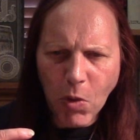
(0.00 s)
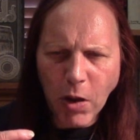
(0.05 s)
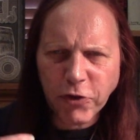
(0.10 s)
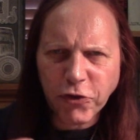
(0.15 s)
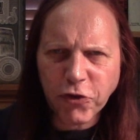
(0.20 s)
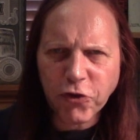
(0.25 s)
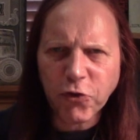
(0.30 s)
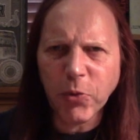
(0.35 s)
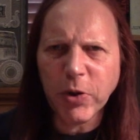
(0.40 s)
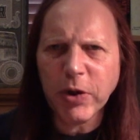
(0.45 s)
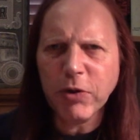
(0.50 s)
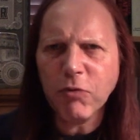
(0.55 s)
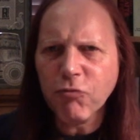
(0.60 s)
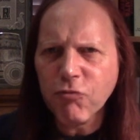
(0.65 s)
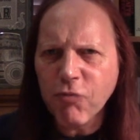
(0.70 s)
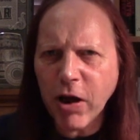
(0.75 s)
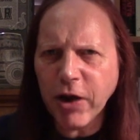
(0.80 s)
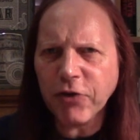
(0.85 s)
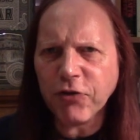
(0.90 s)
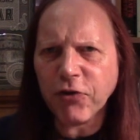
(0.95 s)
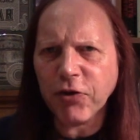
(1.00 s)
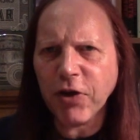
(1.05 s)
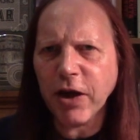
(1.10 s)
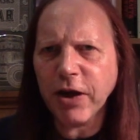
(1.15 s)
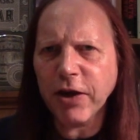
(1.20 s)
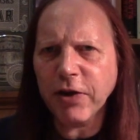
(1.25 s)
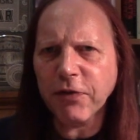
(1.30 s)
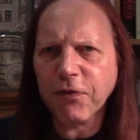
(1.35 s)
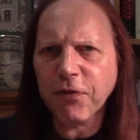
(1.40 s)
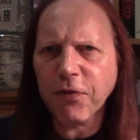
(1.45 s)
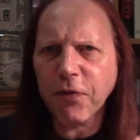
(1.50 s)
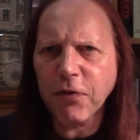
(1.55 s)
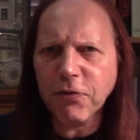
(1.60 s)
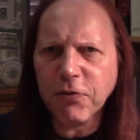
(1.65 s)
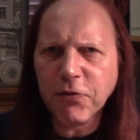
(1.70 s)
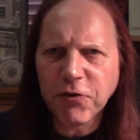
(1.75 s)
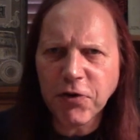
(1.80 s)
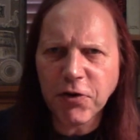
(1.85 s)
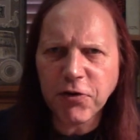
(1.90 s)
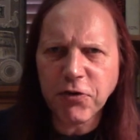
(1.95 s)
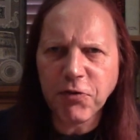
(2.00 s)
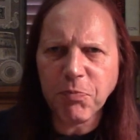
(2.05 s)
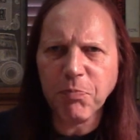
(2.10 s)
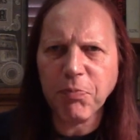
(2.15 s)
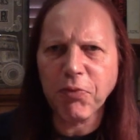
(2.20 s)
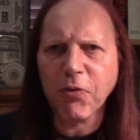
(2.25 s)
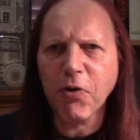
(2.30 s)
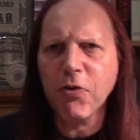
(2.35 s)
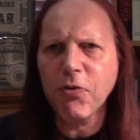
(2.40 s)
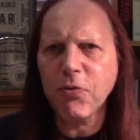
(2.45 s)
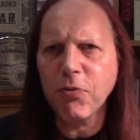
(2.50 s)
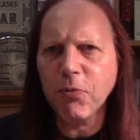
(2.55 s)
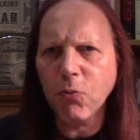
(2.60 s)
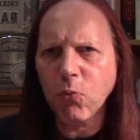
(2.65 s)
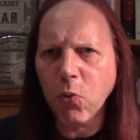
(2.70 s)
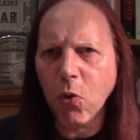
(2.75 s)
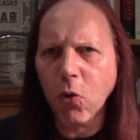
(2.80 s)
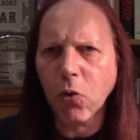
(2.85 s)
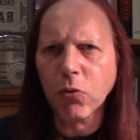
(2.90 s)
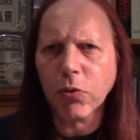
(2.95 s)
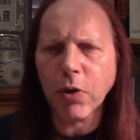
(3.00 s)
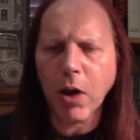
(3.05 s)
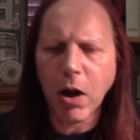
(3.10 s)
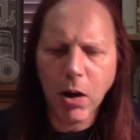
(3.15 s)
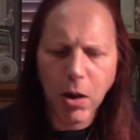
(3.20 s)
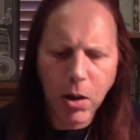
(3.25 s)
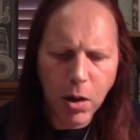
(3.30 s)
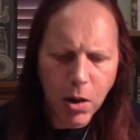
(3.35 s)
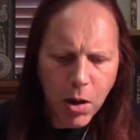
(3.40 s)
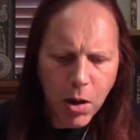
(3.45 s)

Sweet raisinated fruits, touch of prune, walnut,